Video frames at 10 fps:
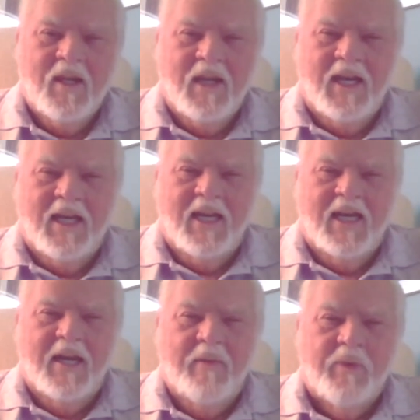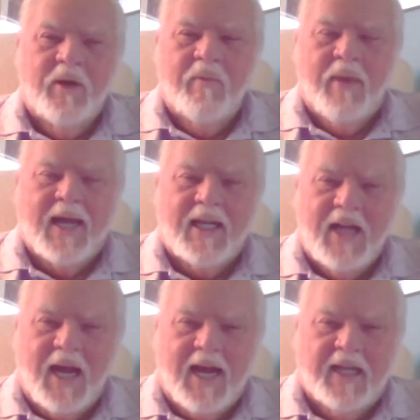And then he'd put it back in
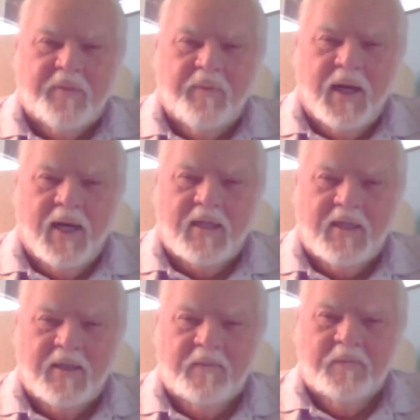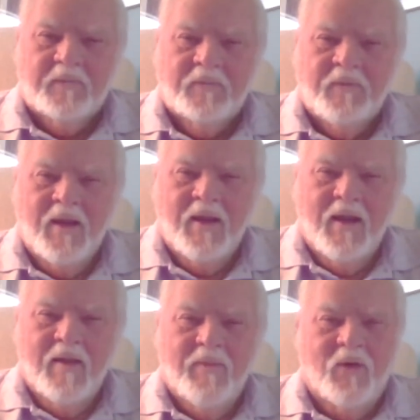the ice box.
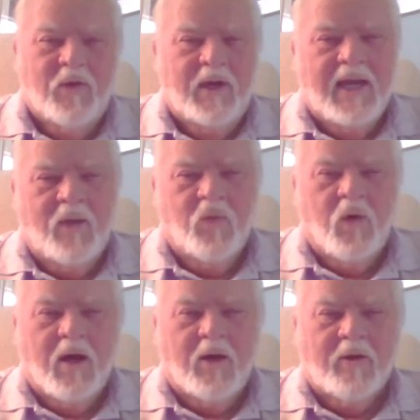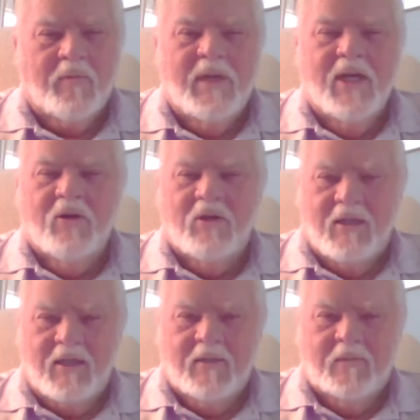But we had watered milk
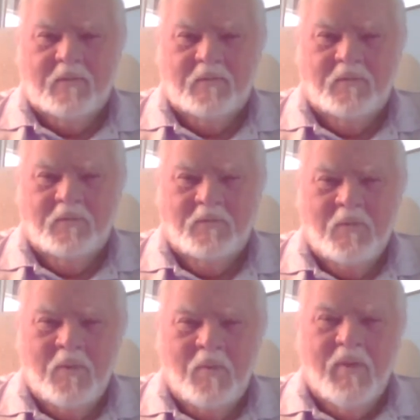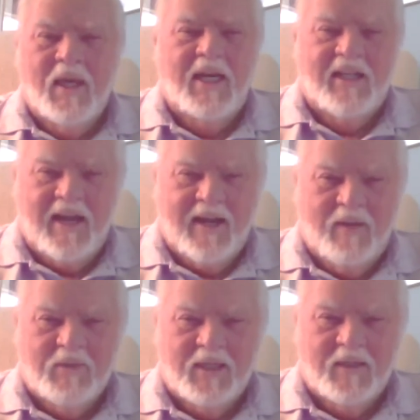many
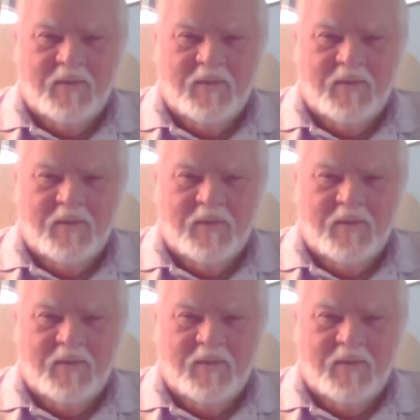times.